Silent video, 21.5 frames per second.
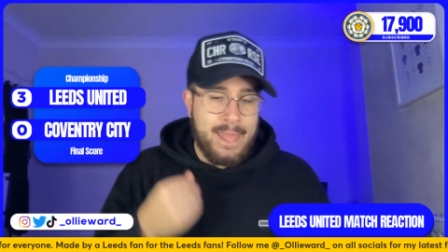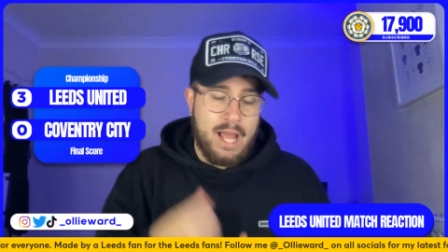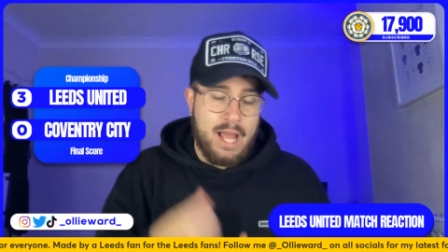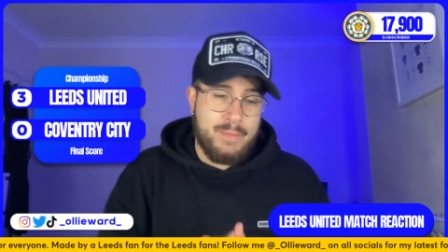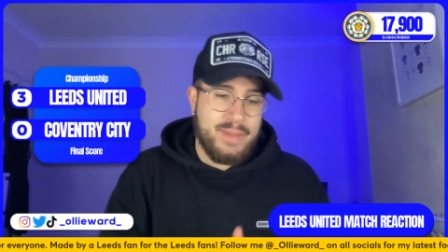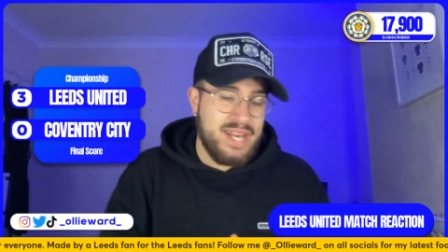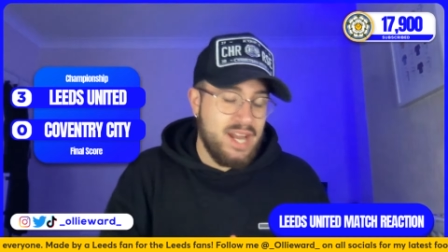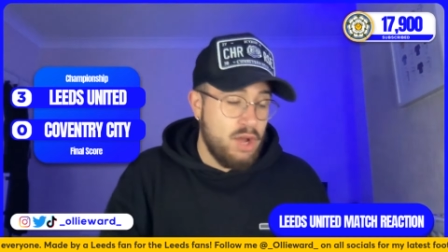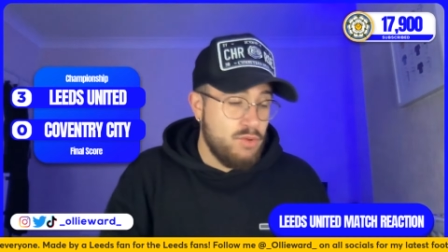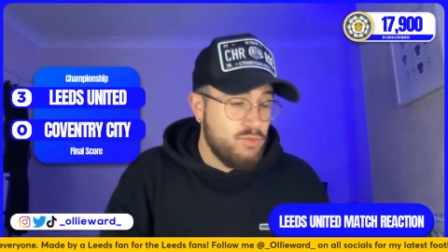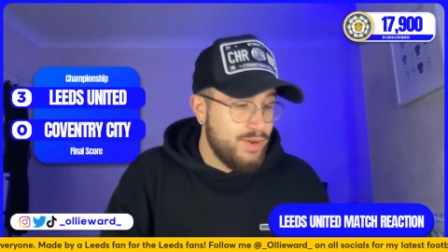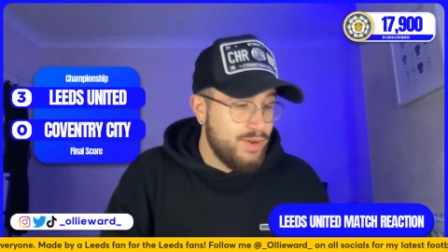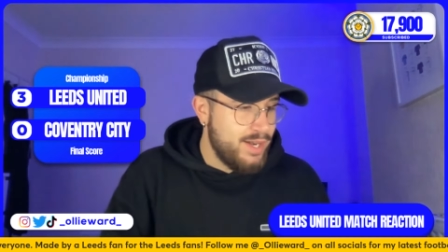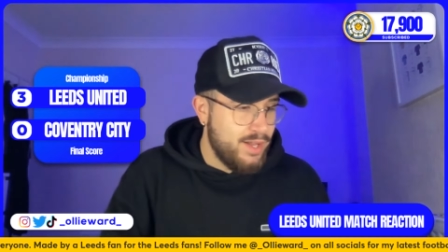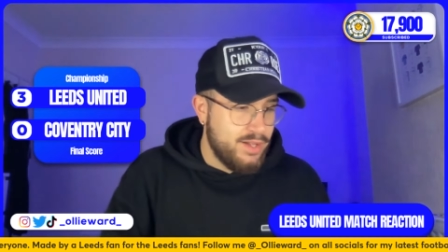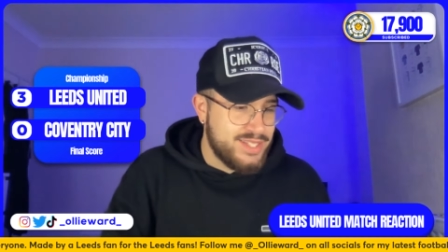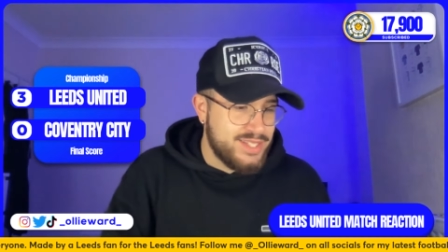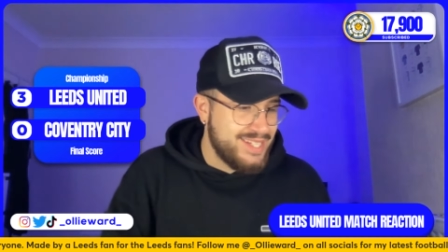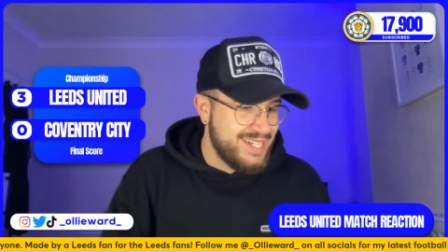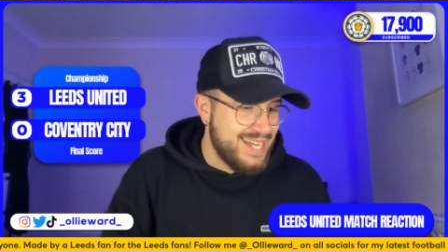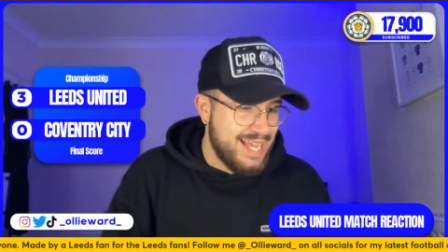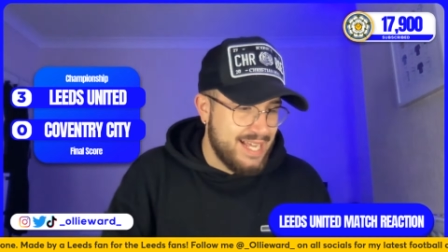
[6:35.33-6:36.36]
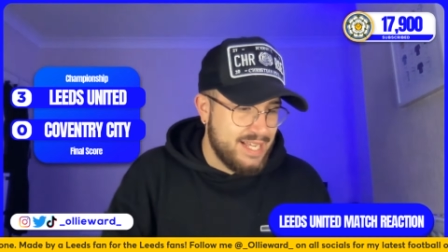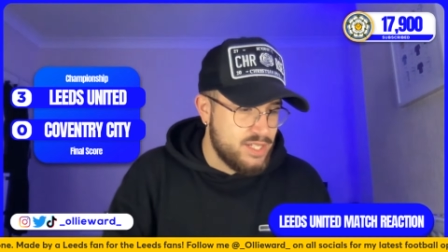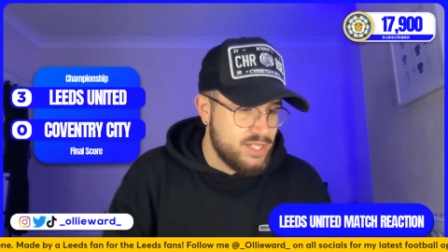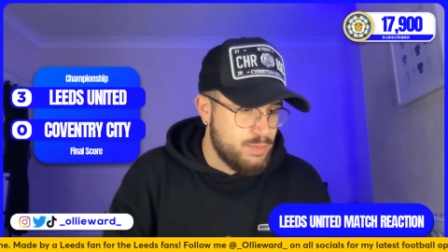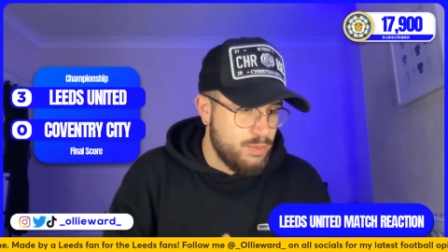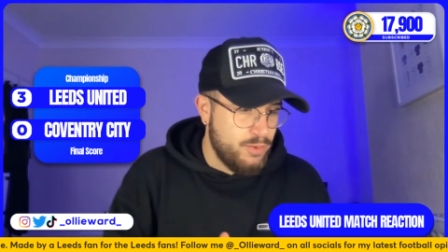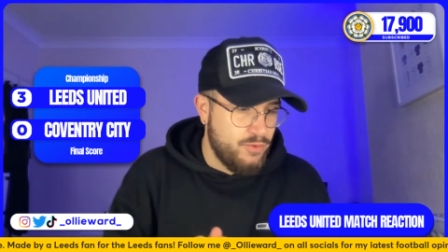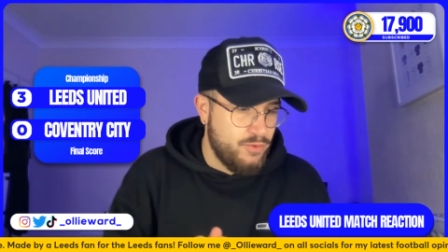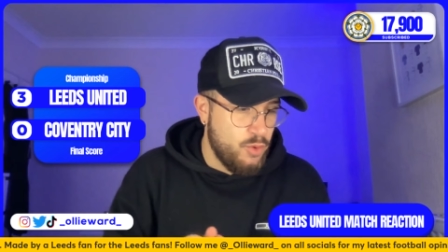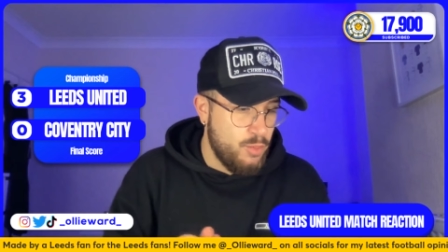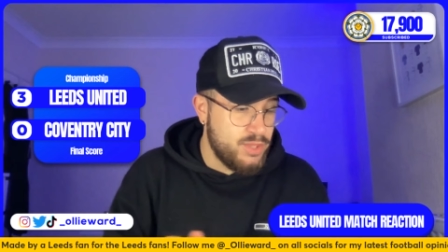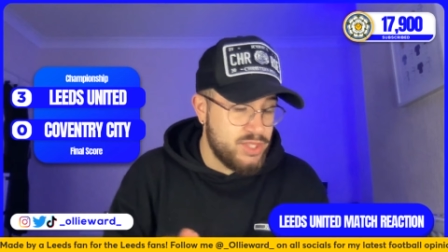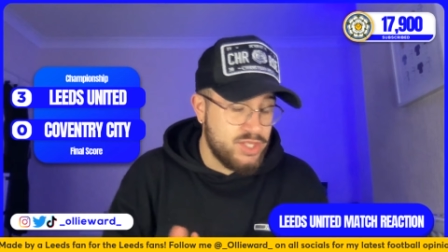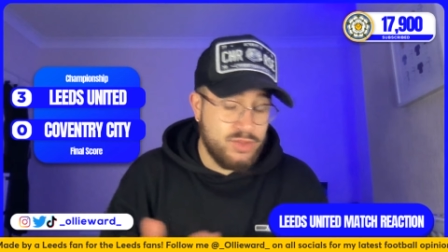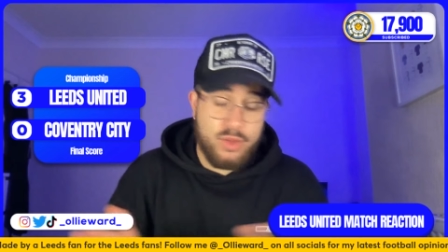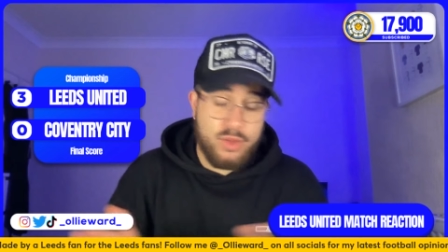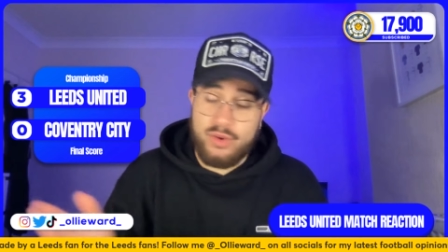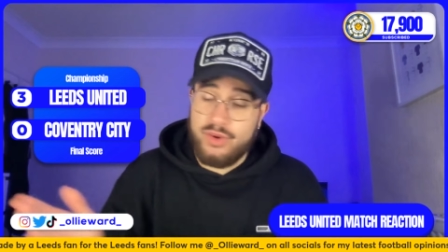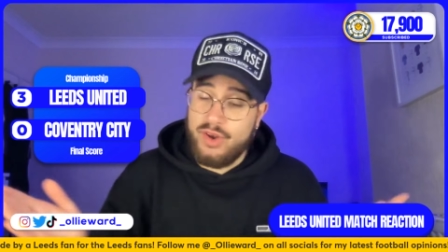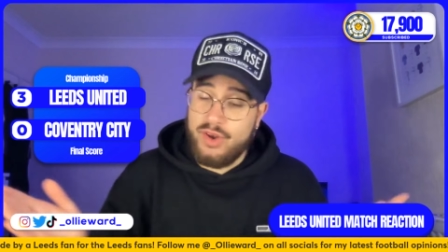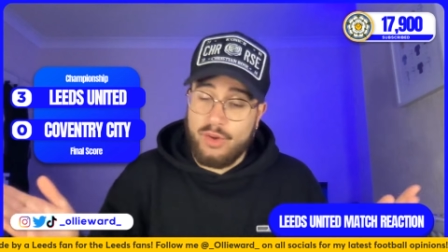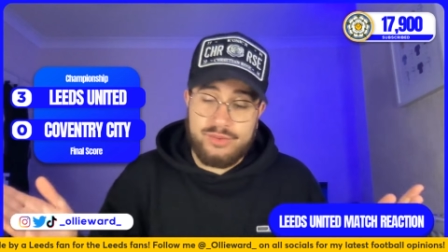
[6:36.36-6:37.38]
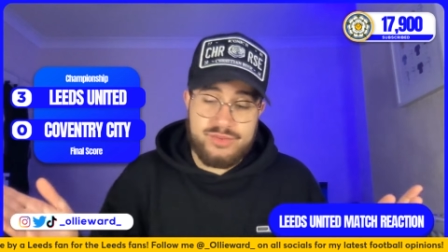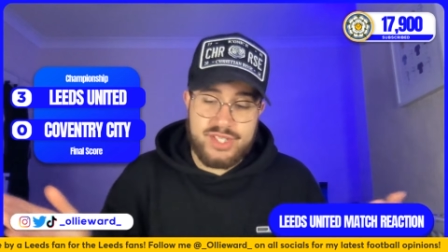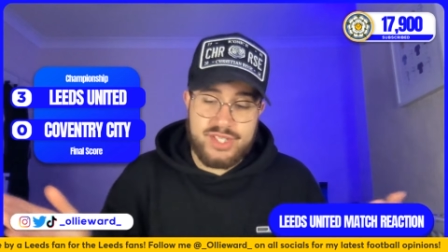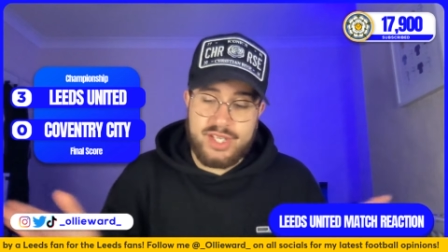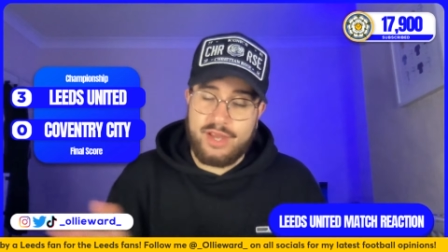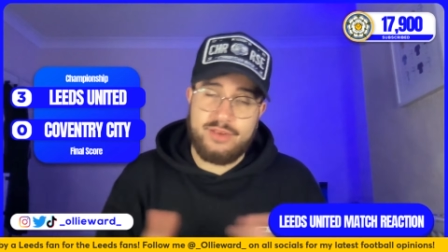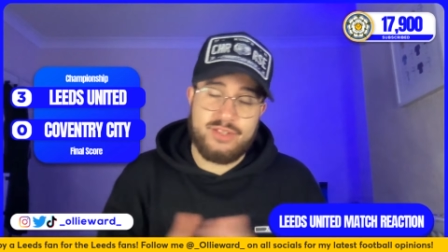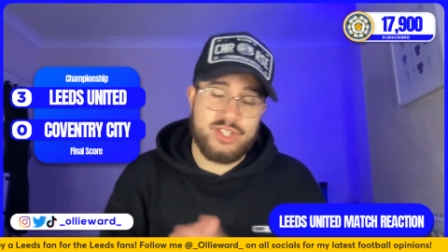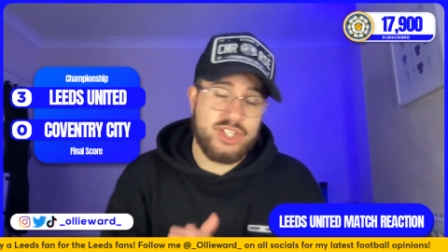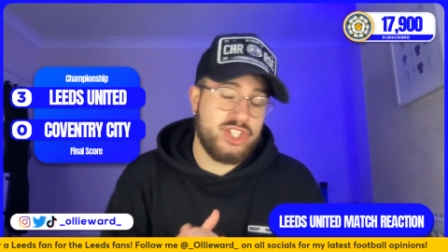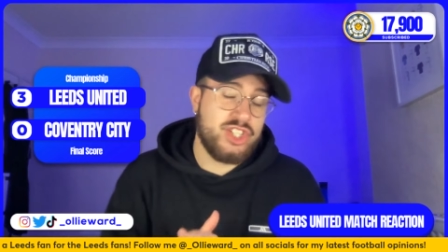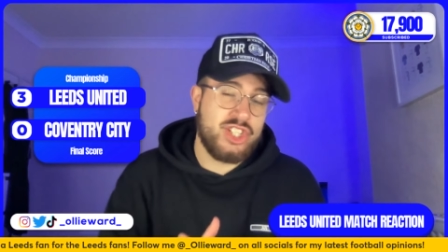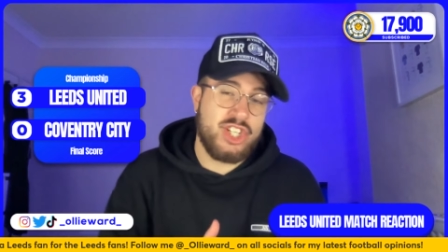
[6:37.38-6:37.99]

I mean, I really like Tanaka's performance. I thought Gnonto just